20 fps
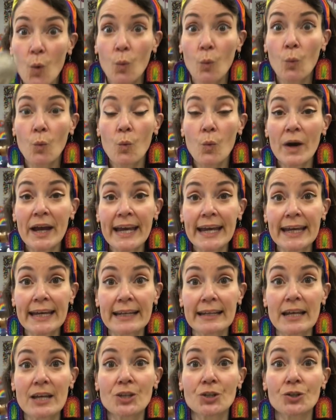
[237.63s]

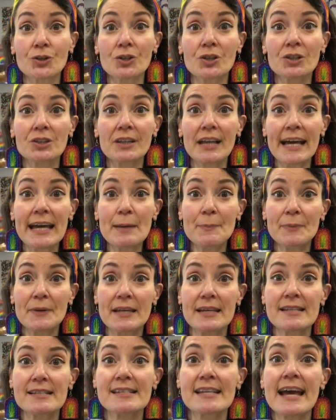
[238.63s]
When your clay
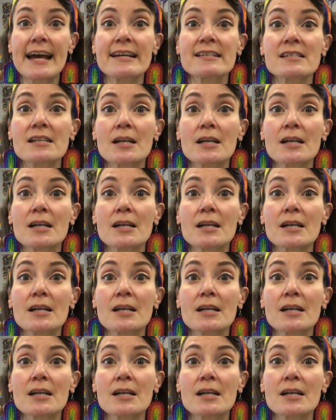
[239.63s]
piece has